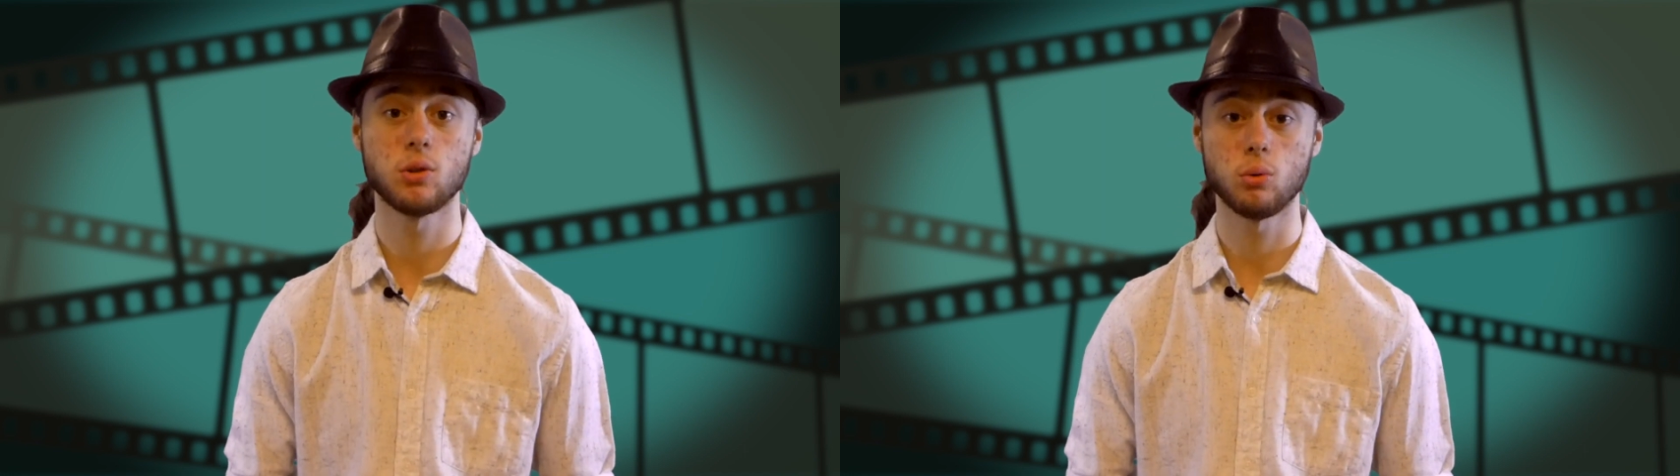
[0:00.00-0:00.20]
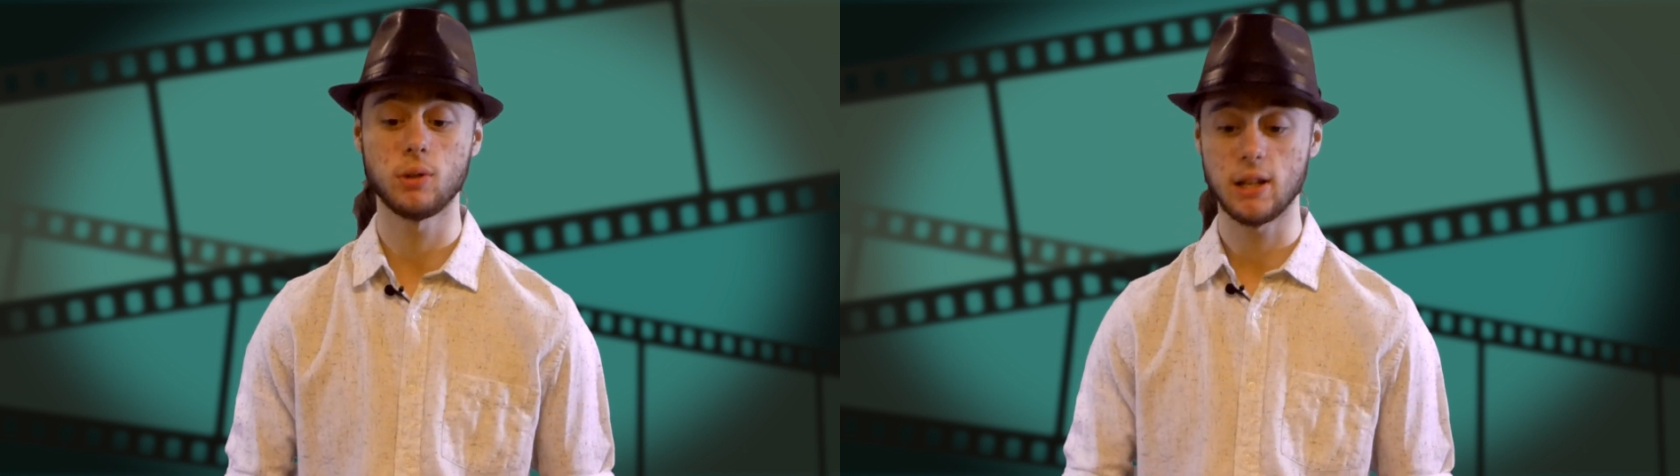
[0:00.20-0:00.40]

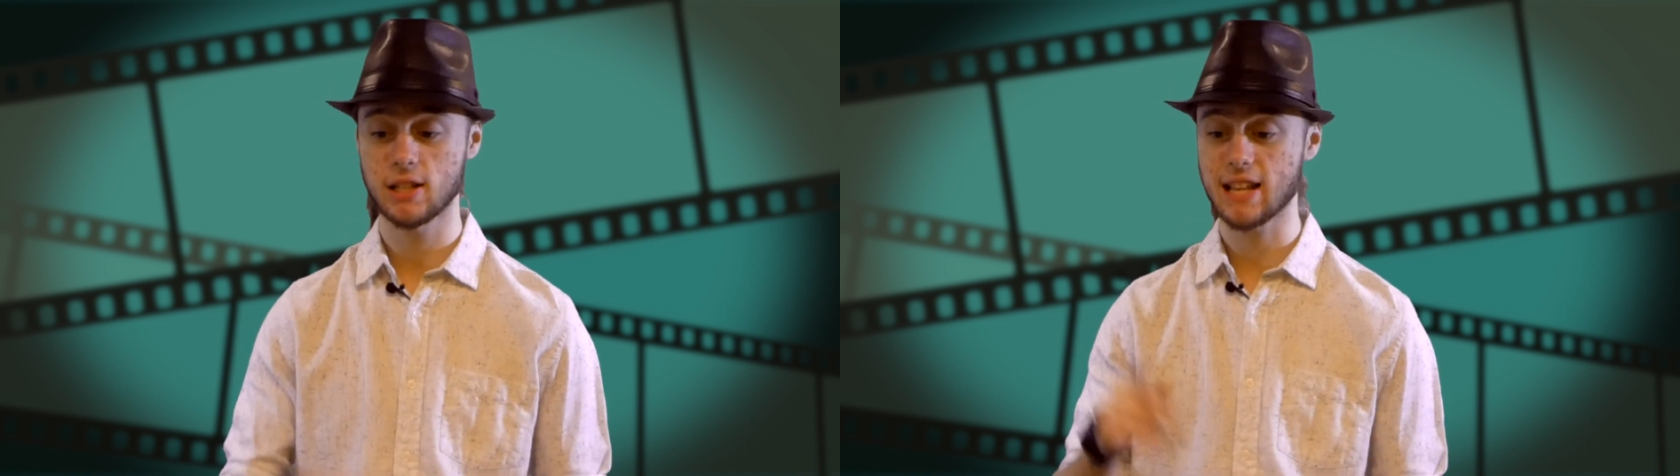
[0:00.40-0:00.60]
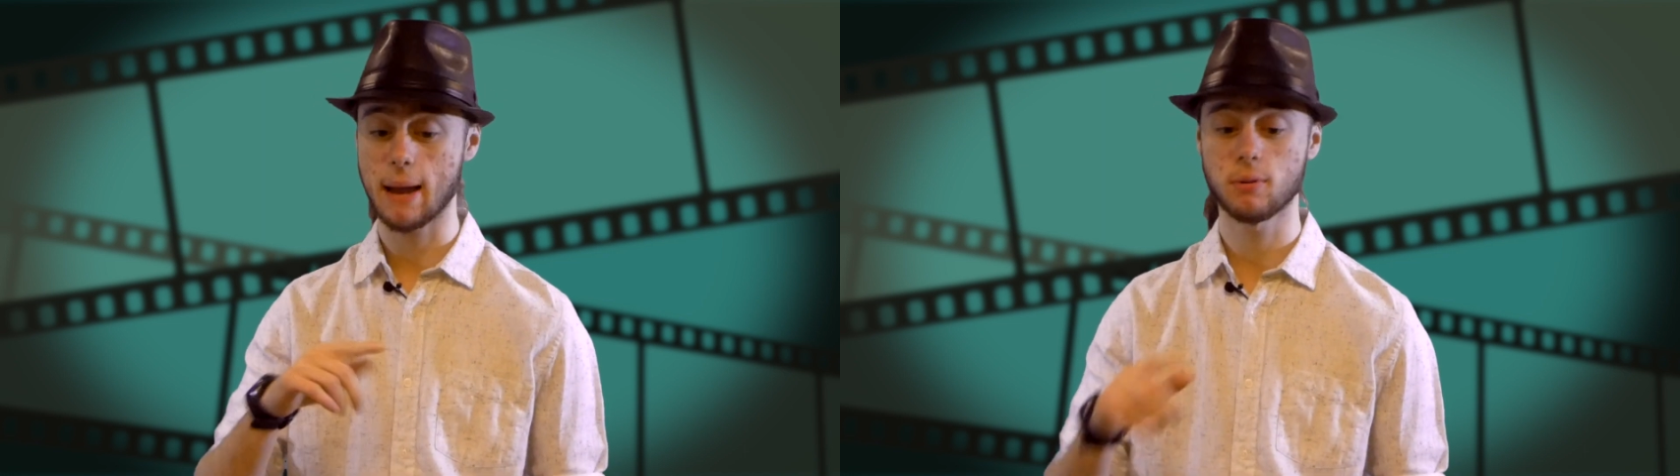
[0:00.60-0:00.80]
to
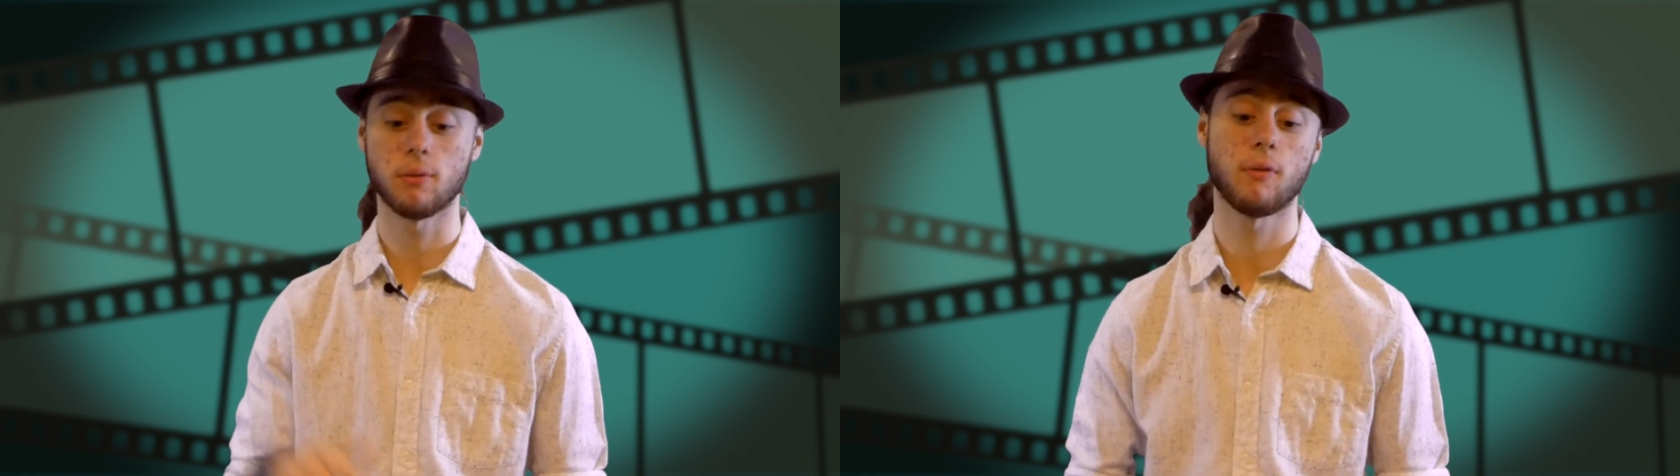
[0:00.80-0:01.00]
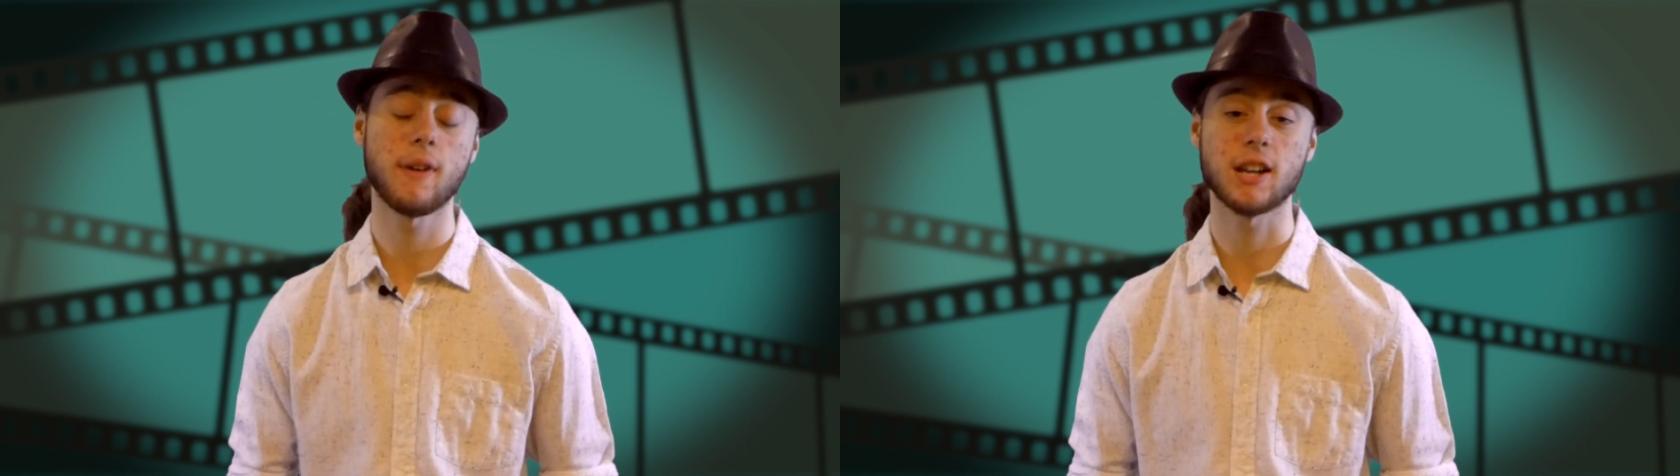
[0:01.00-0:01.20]
these types
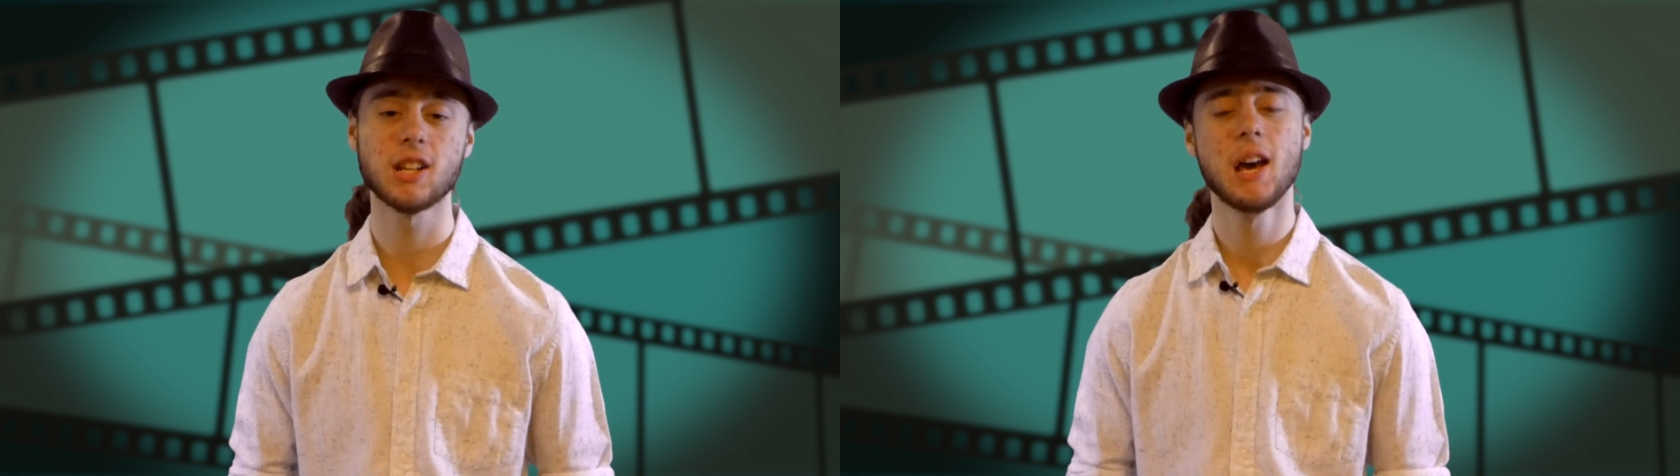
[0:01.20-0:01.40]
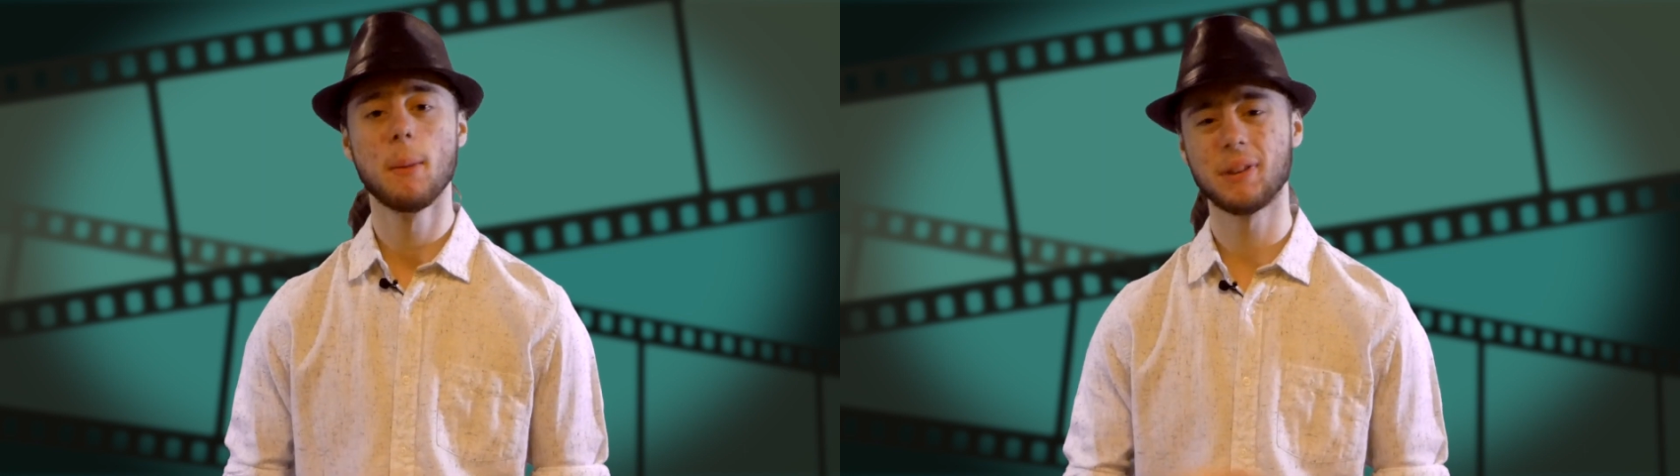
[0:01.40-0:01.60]
of effects,